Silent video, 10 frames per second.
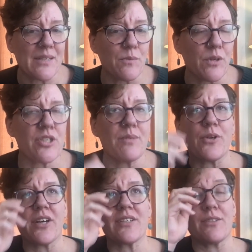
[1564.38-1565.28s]
and what she
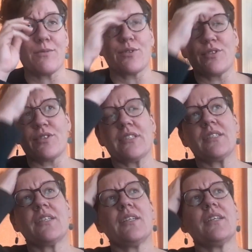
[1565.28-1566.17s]
brought to the world.
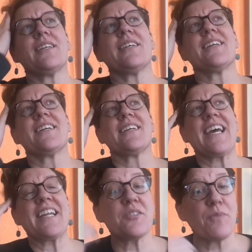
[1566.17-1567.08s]

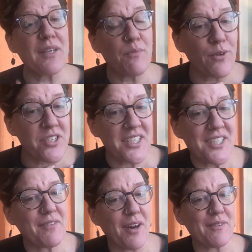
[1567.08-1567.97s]
And as Swedenborgians
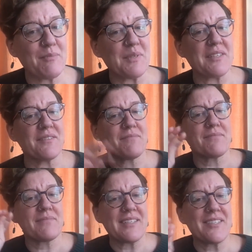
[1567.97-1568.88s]
have often been
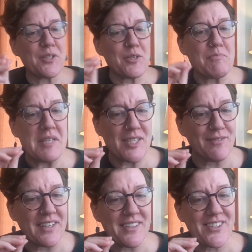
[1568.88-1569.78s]
considered
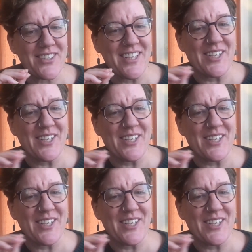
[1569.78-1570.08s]
misfits,